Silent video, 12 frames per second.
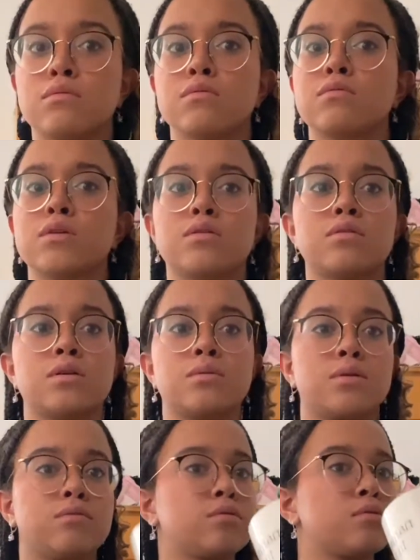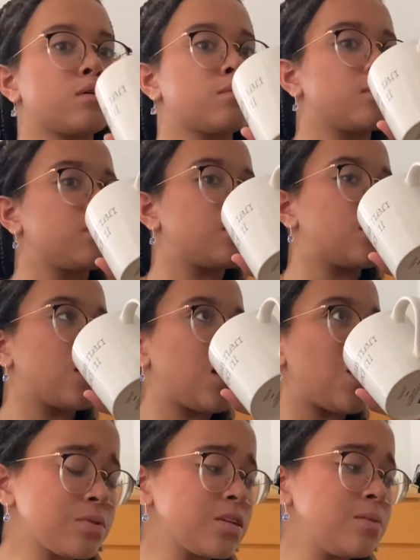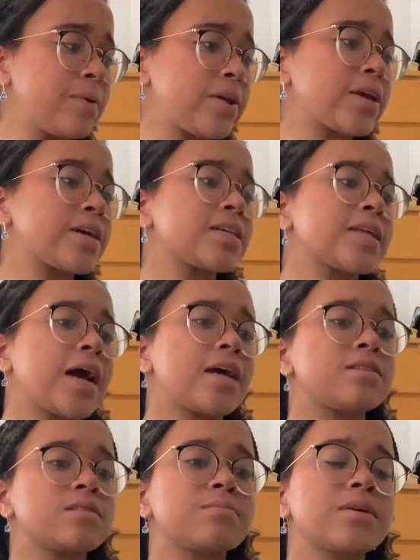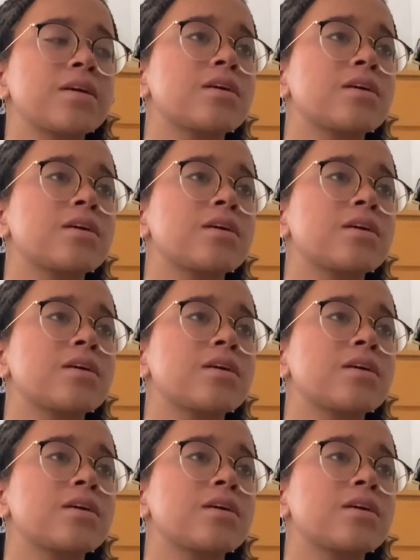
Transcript: We don't talk about it. Really debating because they had some